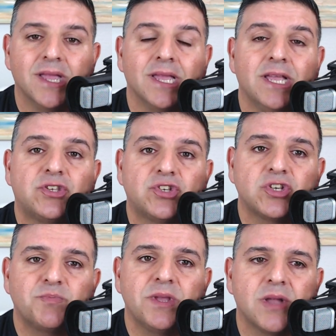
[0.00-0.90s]
It's
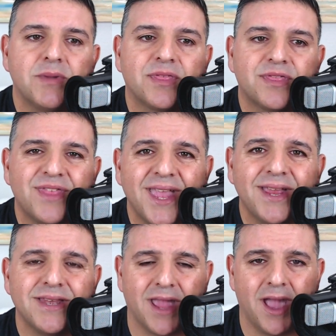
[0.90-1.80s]
just become a
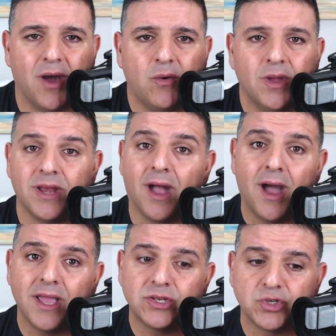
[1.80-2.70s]
thing now. And
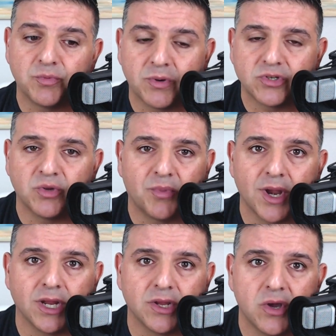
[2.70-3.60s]
I, as your personal
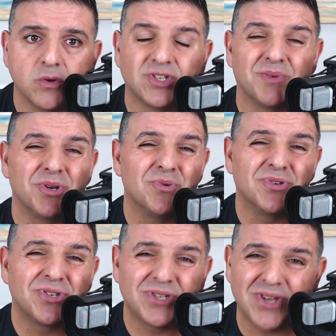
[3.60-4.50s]
branding coach, somebody who
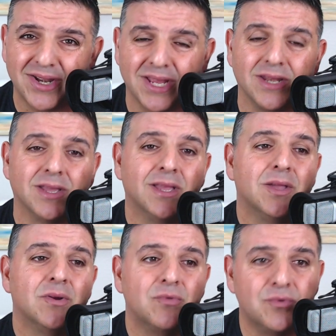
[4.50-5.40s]
studied,
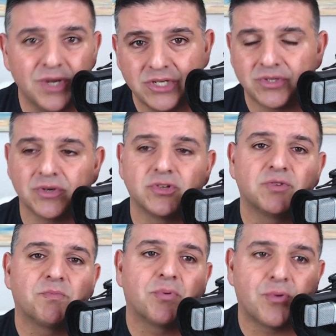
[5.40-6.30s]

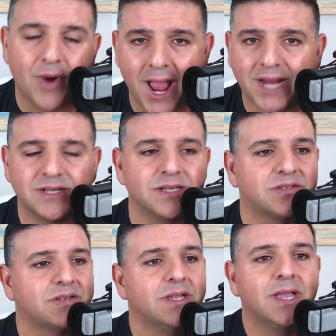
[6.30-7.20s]
researched,
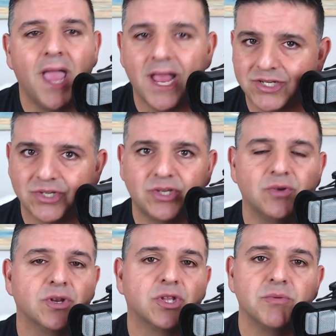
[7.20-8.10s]
practiced,
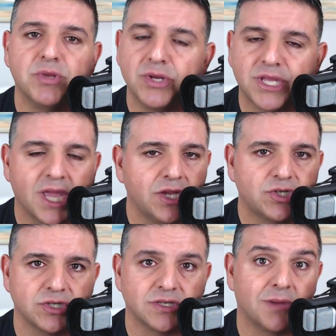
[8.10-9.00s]
executed communications.